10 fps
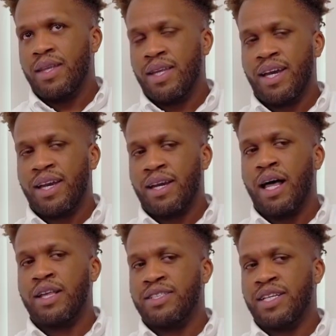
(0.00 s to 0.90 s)
think
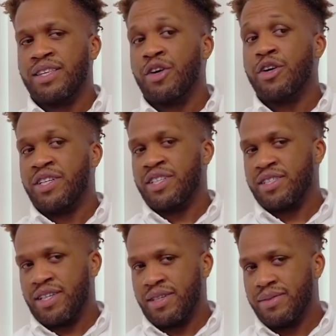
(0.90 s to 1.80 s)
acknowledging the
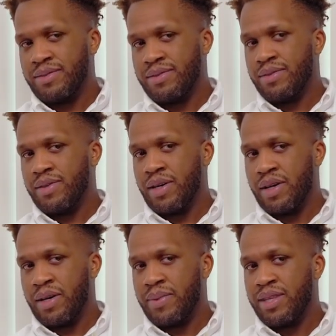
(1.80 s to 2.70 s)
urgency.
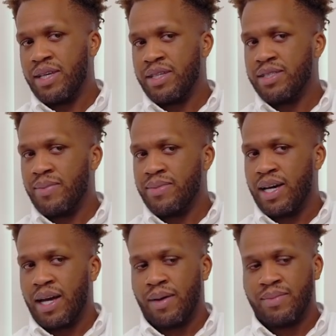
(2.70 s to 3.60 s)
I think
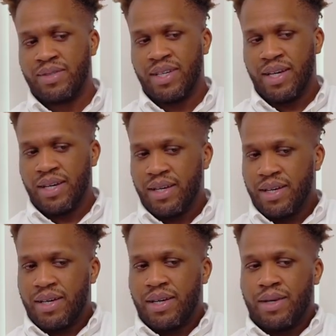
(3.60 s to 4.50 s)
sometimes
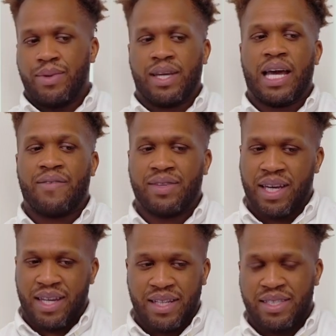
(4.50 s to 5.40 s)
we can have a
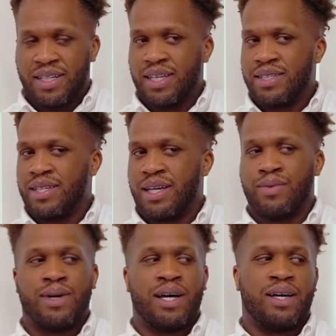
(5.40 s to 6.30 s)
tendency to say,
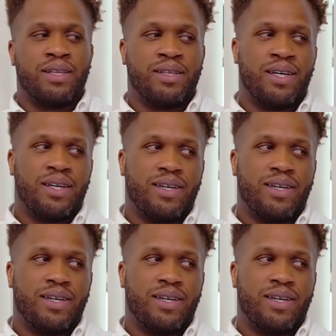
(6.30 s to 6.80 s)
well,